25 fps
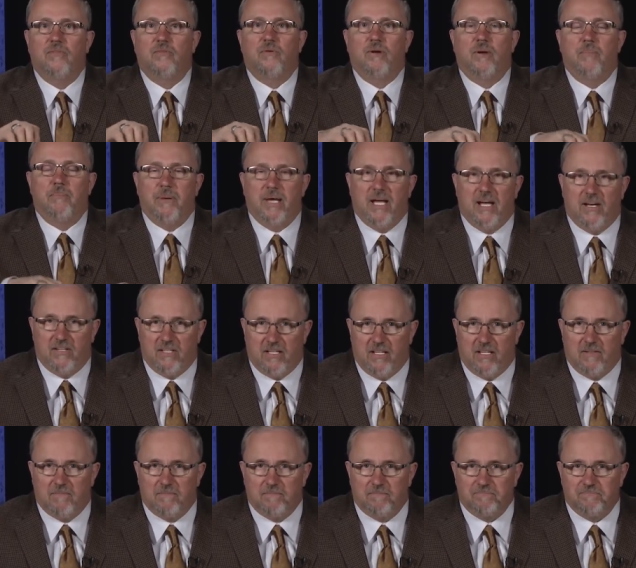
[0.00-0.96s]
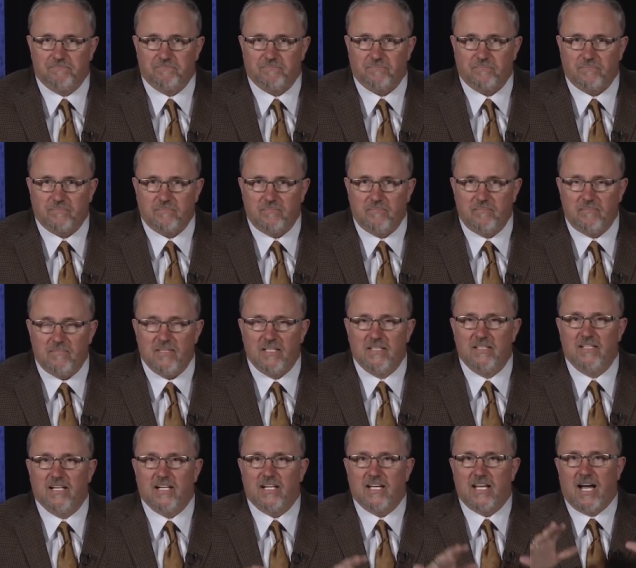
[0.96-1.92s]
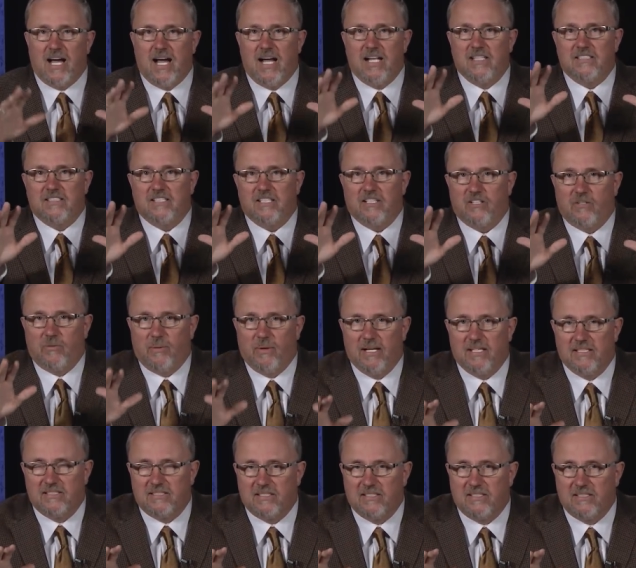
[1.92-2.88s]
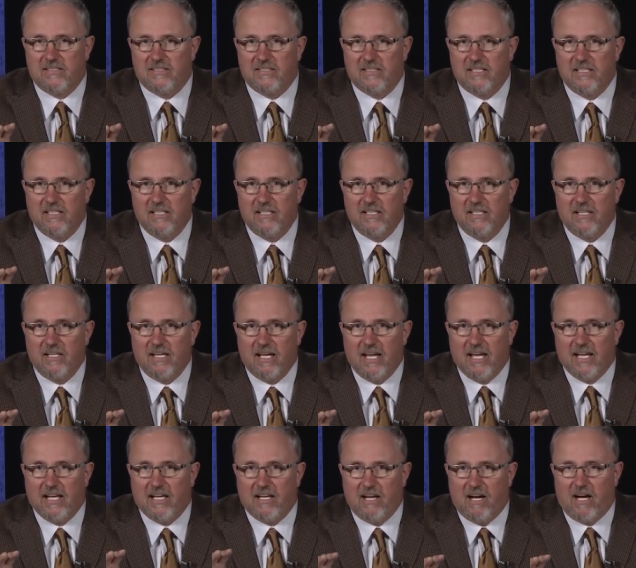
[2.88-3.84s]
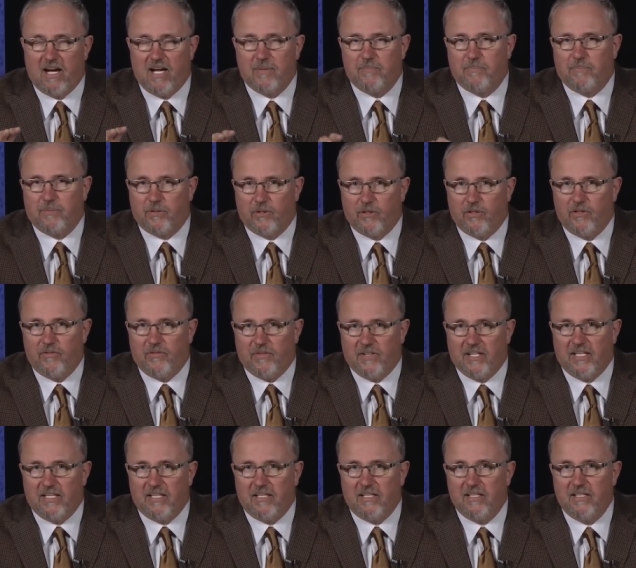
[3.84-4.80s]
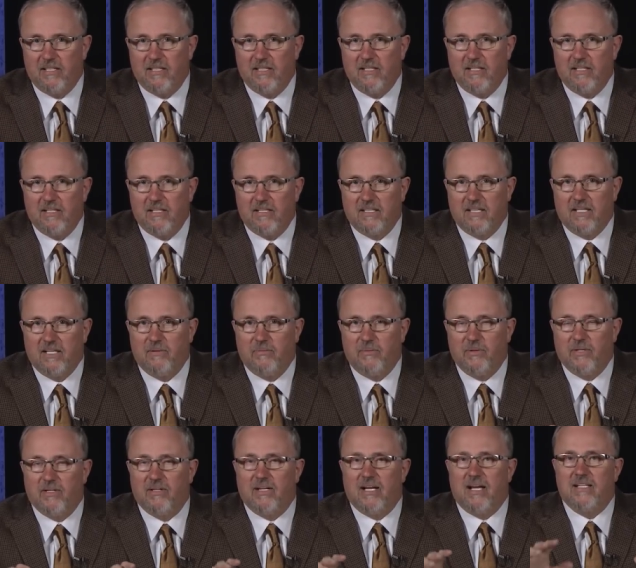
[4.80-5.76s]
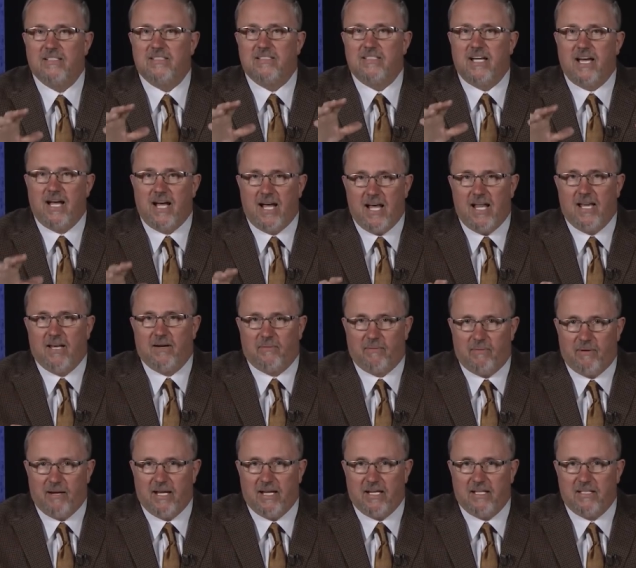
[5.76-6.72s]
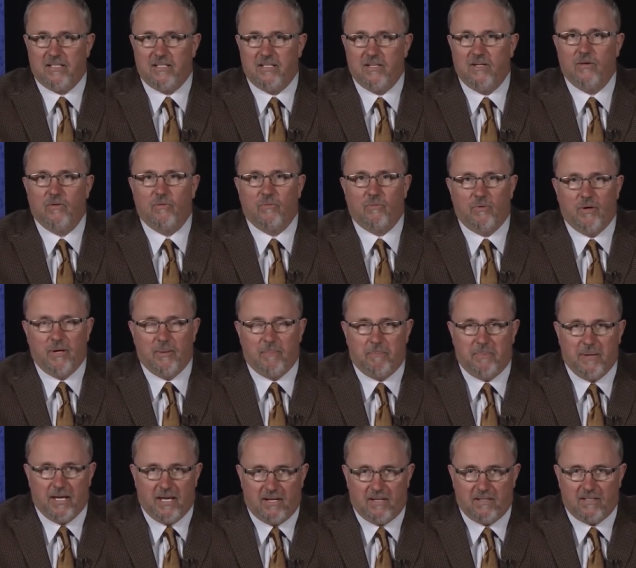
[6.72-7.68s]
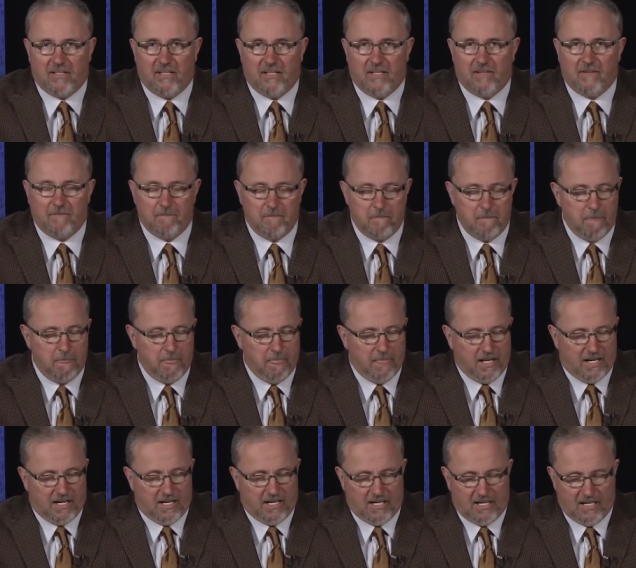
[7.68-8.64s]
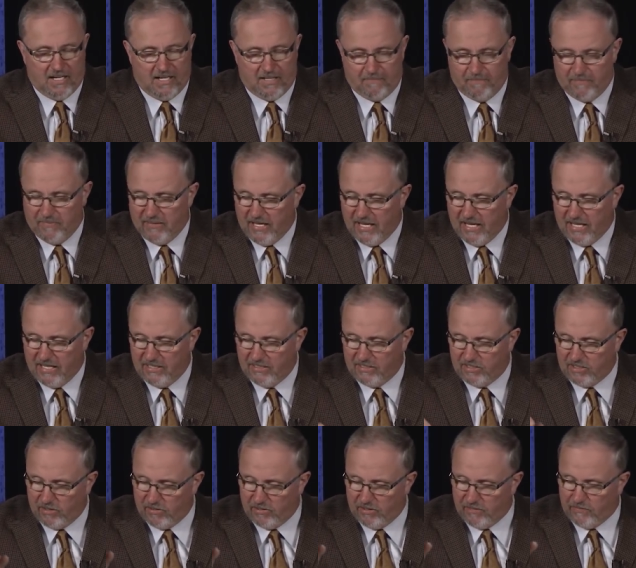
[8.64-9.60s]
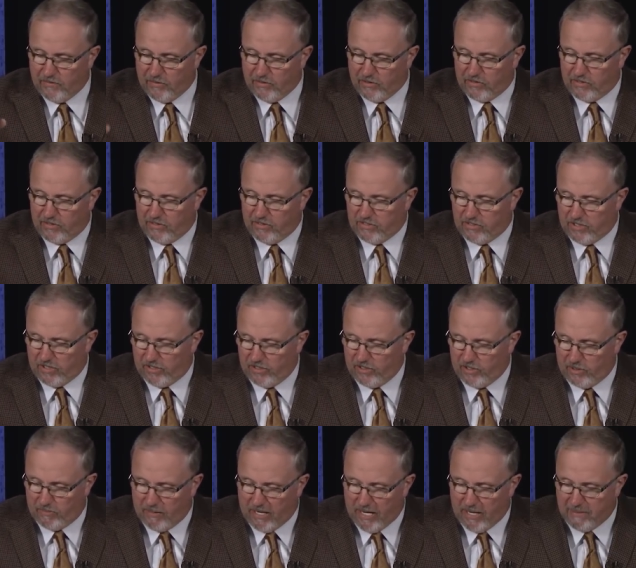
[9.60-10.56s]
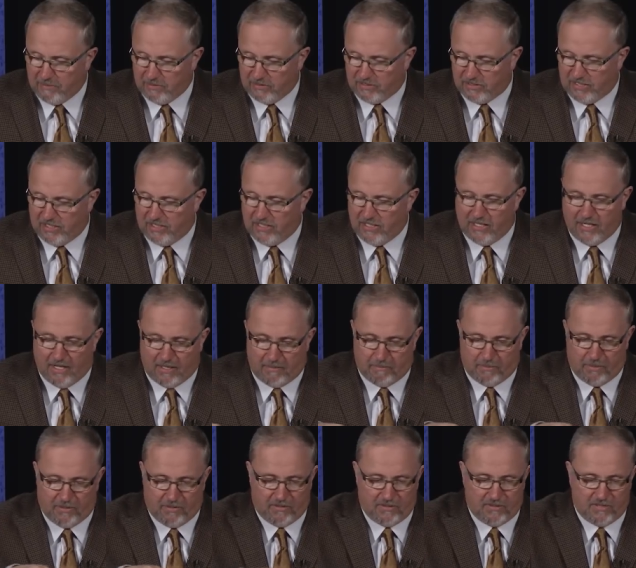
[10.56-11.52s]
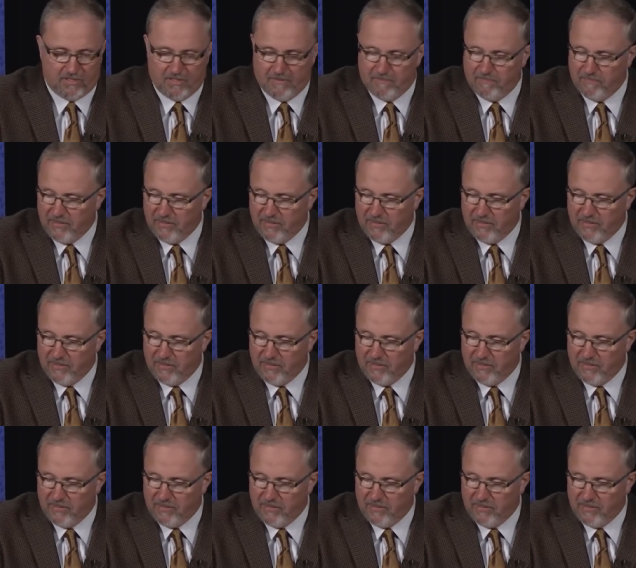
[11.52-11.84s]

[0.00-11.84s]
rebellion. The consequences and God proving that he will not tolerate rebellion. And so if you turn your Bibles to Numbers